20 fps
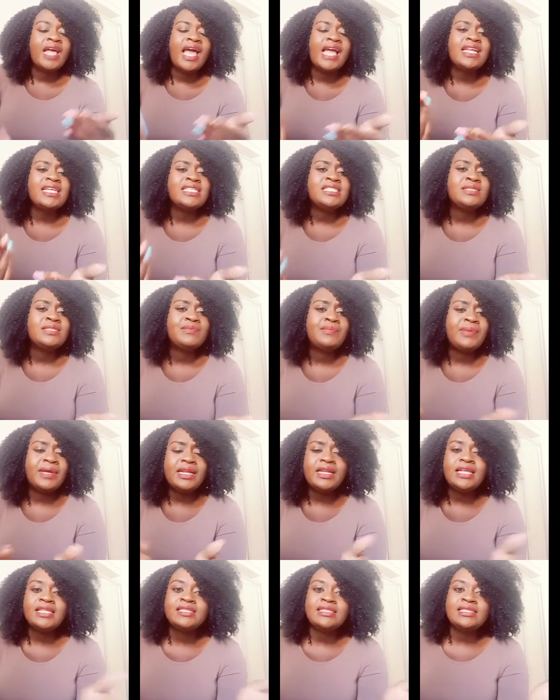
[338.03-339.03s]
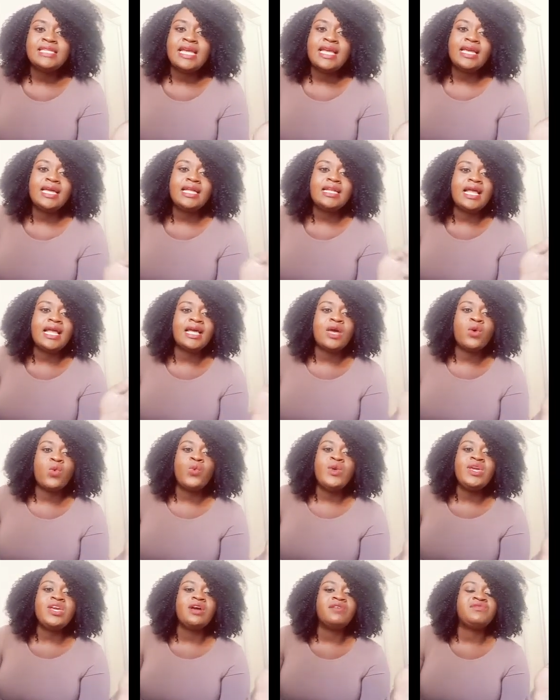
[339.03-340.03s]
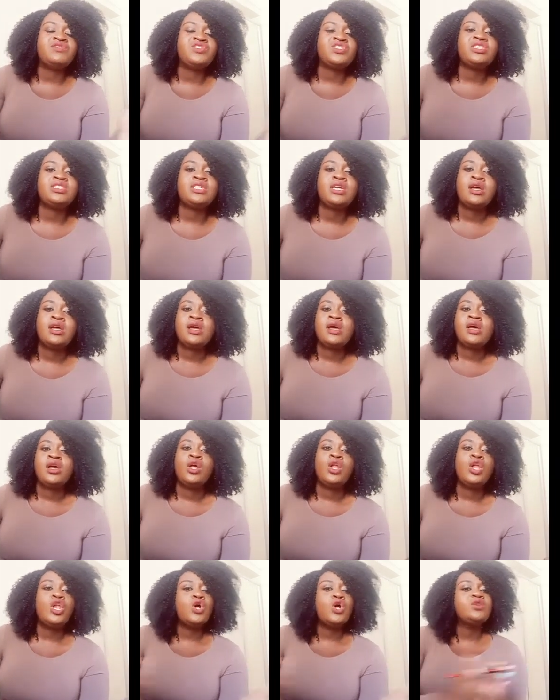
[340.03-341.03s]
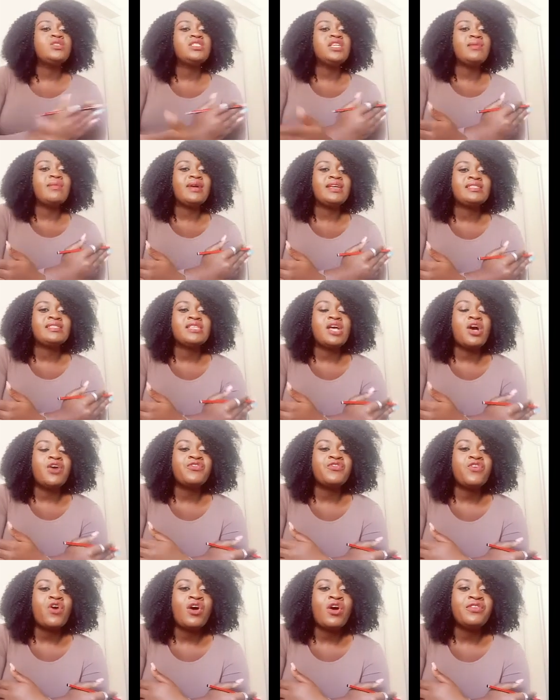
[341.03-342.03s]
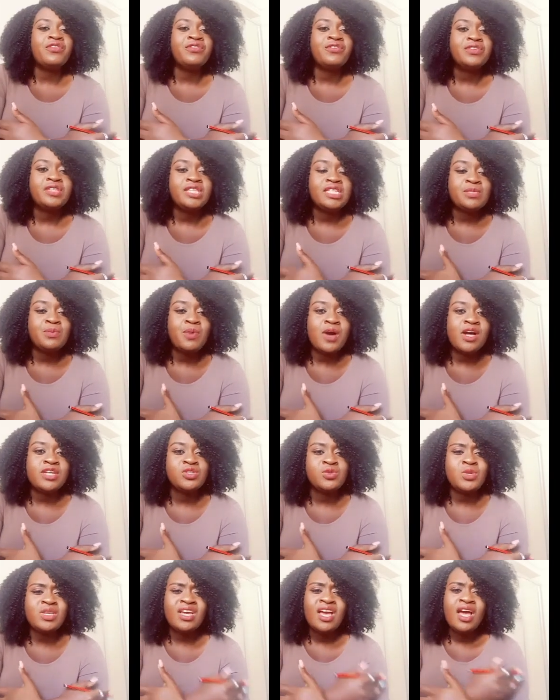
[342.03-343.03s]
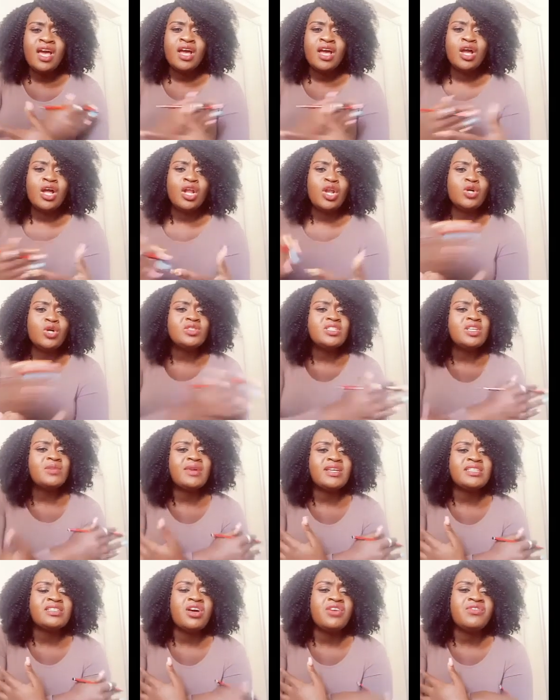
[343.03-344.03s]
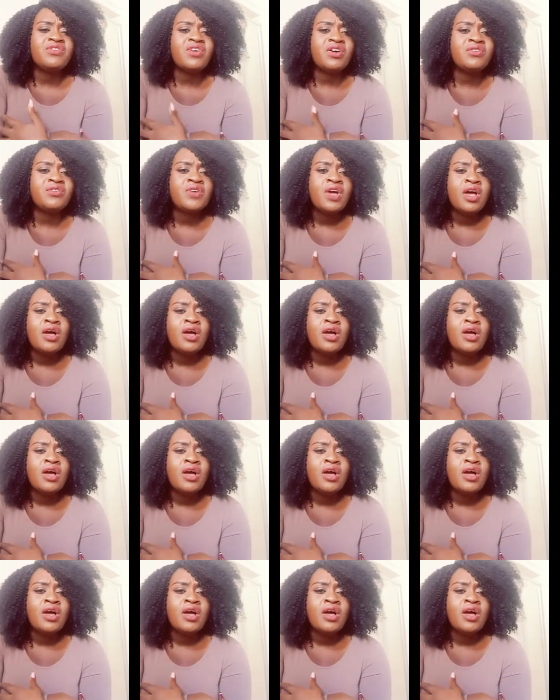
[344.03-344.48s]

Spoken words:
and it's taken like a week of just closing myself off this past week, closing myself off